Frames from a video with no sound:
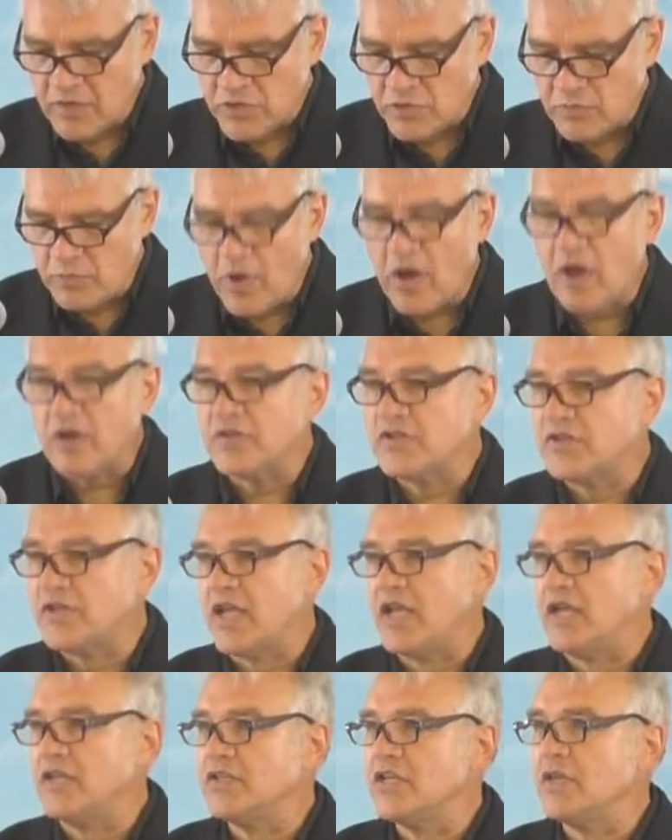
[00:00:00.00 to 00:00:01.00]
So Paul is
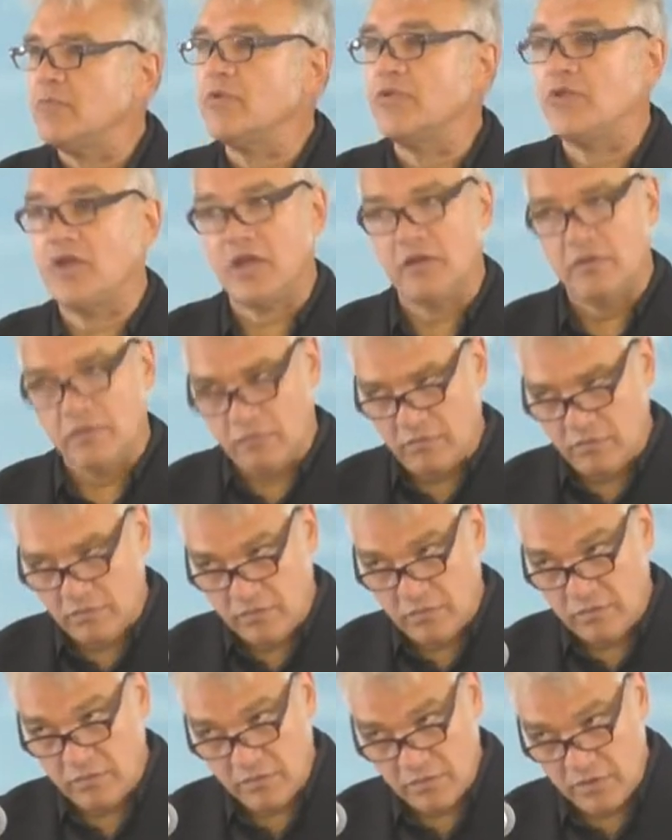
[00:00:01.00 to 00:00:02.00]
saying, Timothy,
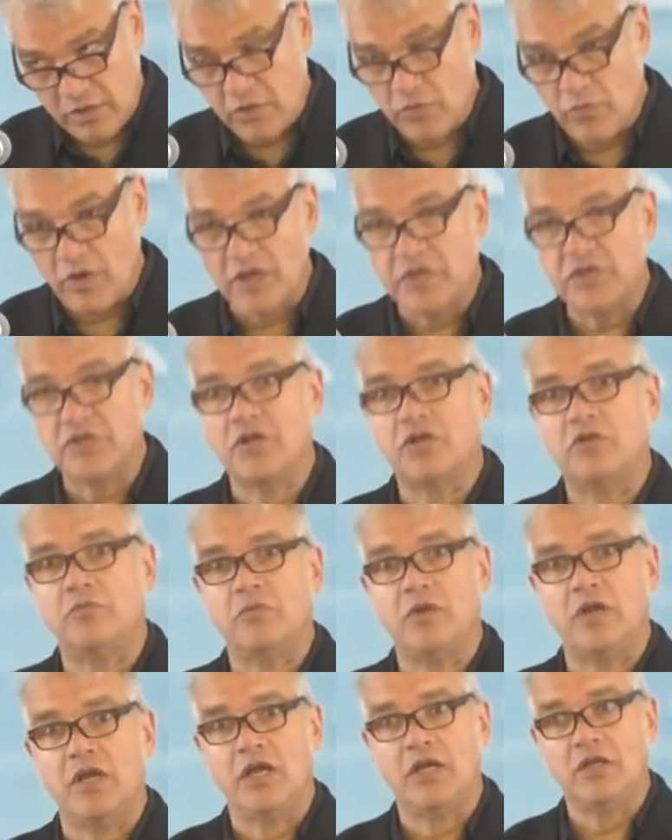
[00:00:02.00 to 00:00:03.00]
he rescued
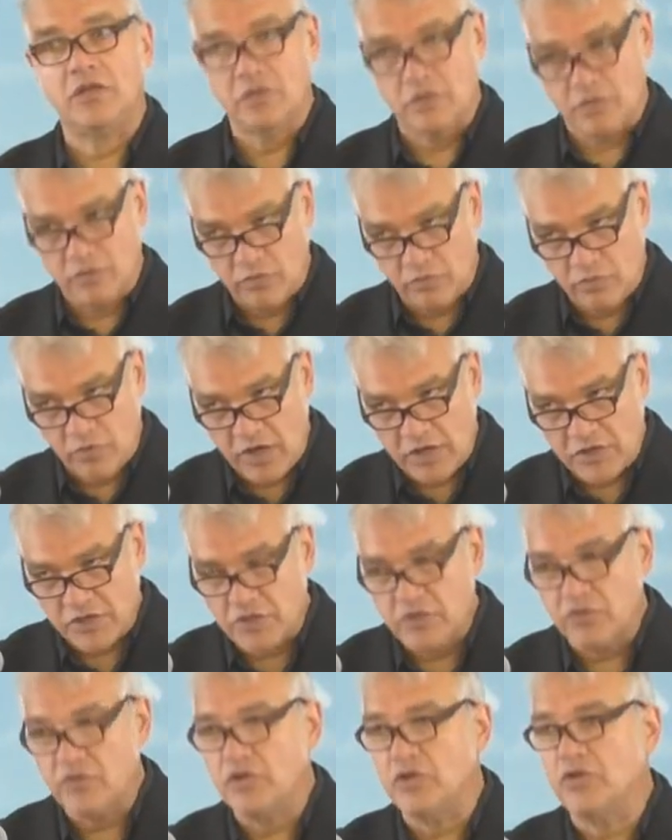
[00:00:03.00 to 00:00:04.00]
me, he'll
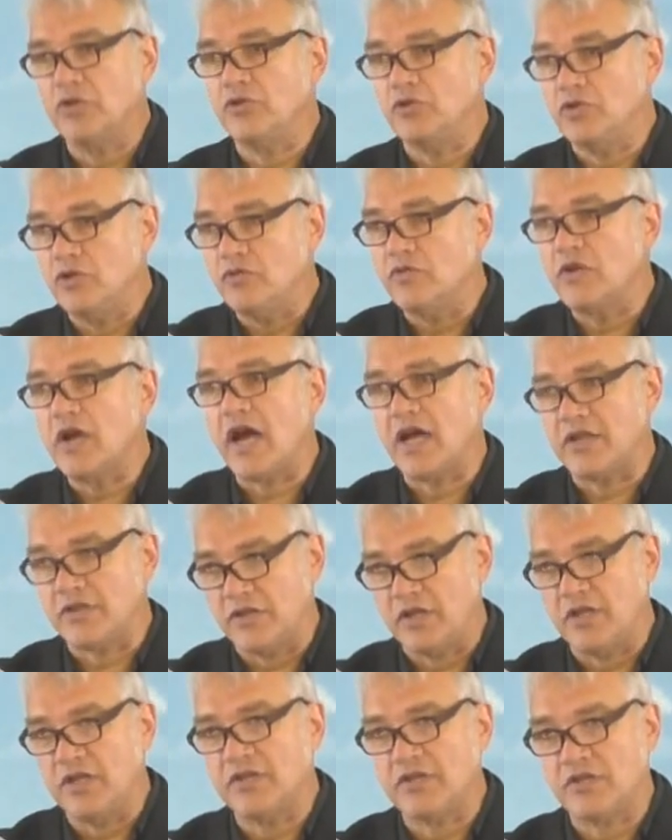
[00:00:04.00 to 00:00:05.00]
rescue you. You've
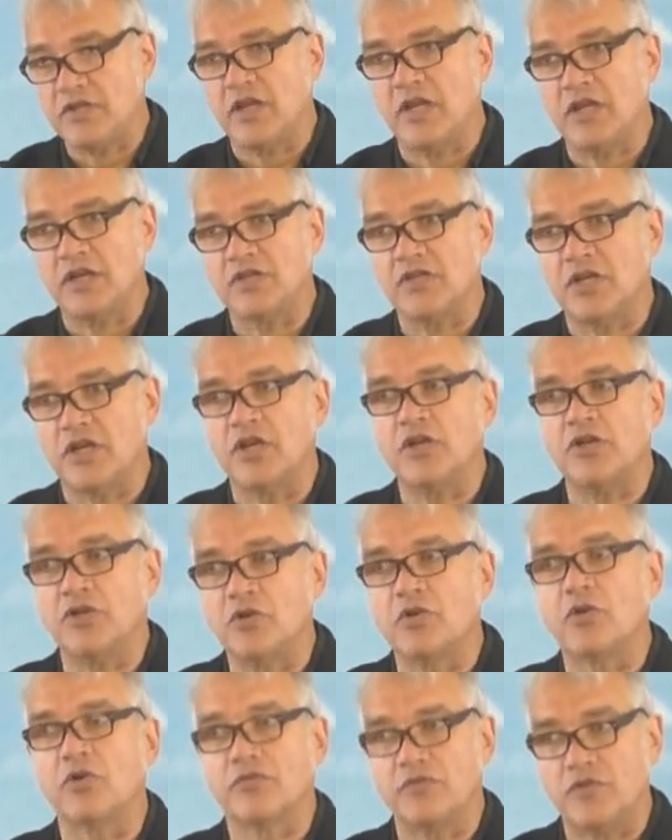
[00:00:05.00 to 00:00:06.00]
got these things in
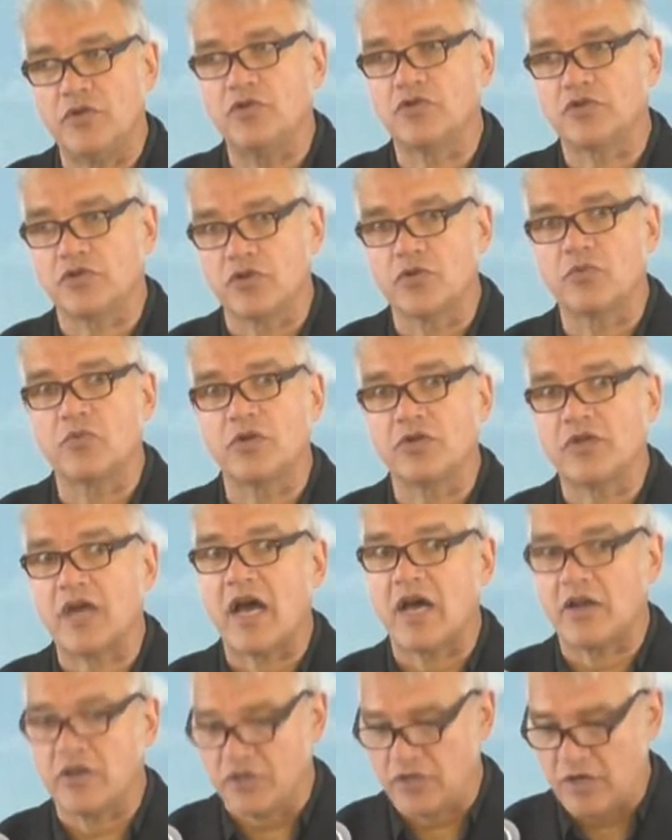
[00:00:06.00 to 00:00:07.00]
your future
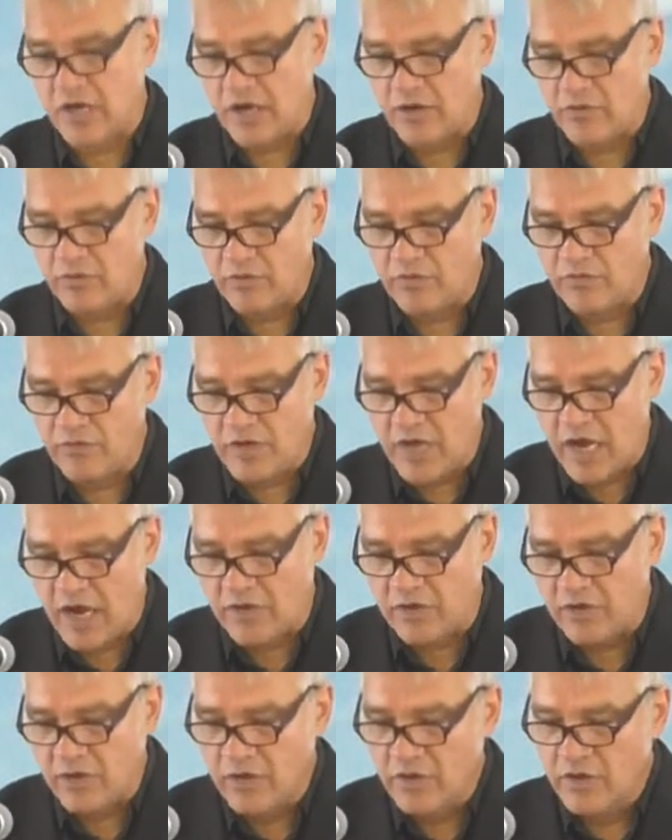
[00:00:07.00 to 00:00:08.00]
without a shadow of a
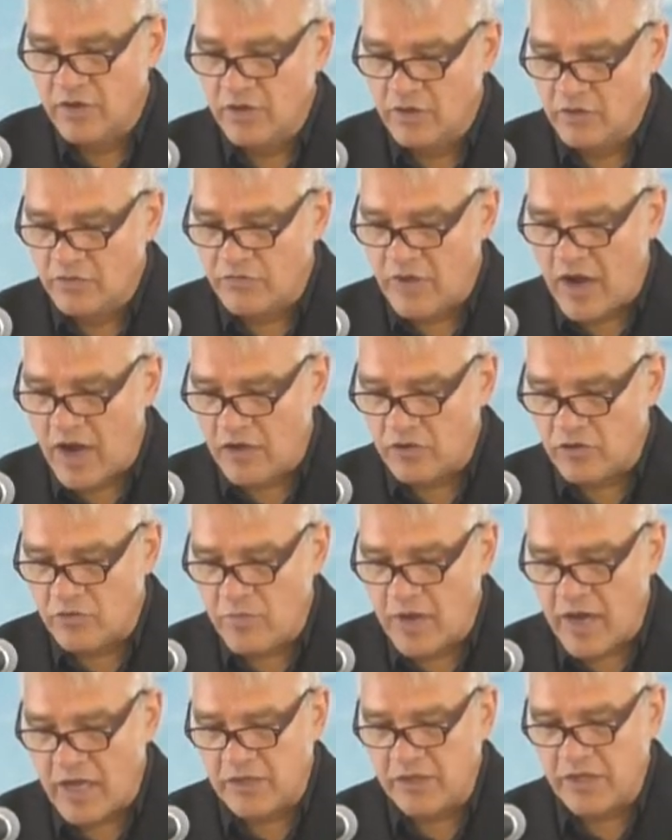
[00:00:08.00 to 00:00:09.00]
doubt. Follow
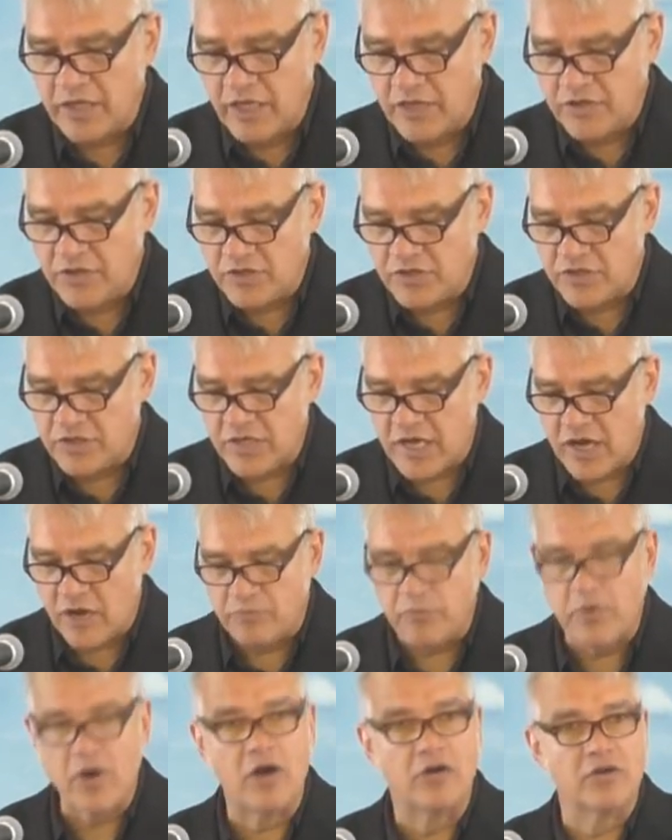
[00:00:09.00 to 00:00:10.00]
my lead. This is
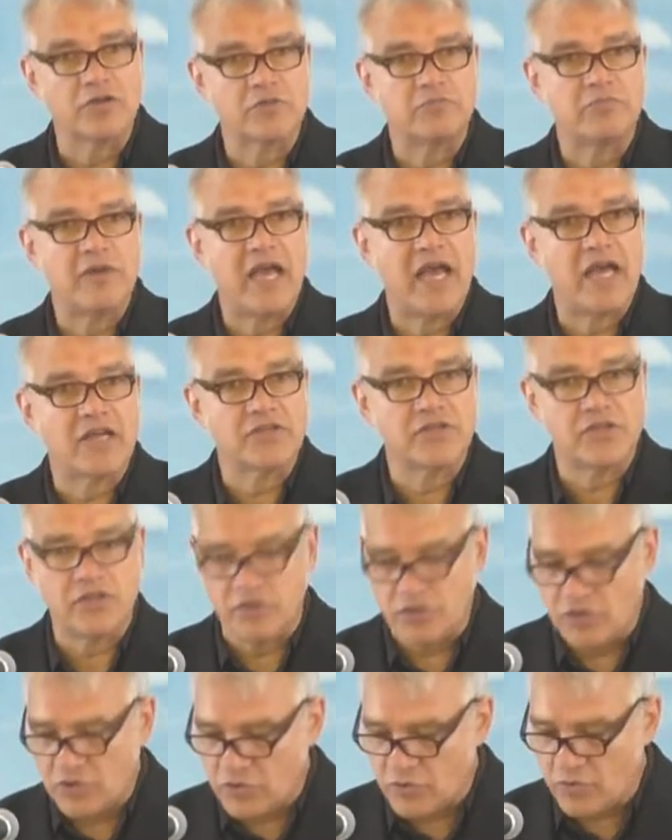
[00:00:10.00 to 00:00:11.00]
how Paul is
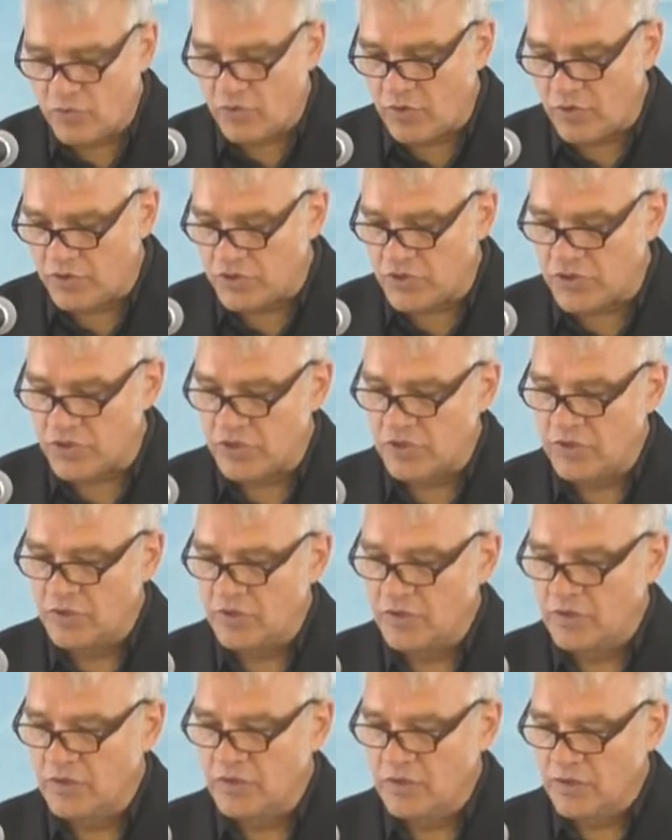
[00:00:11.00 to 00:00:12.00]
passing the torch
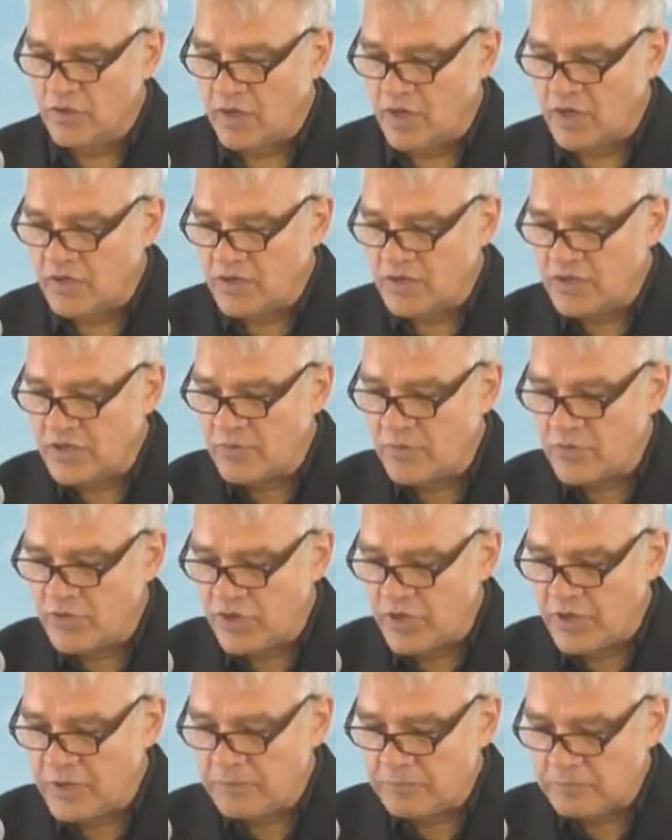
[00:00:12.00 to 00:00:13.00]
on to
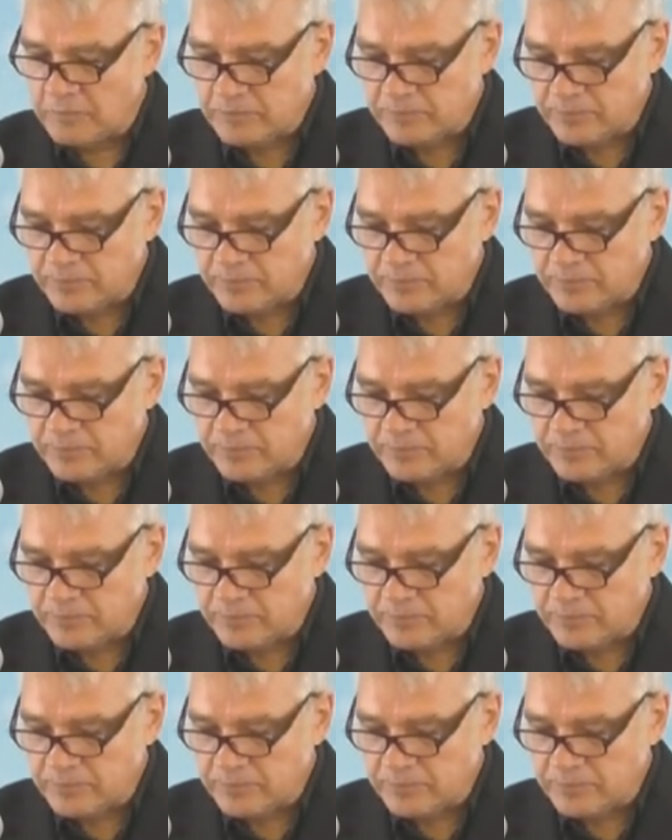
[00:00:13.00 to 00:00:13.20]
Timothy.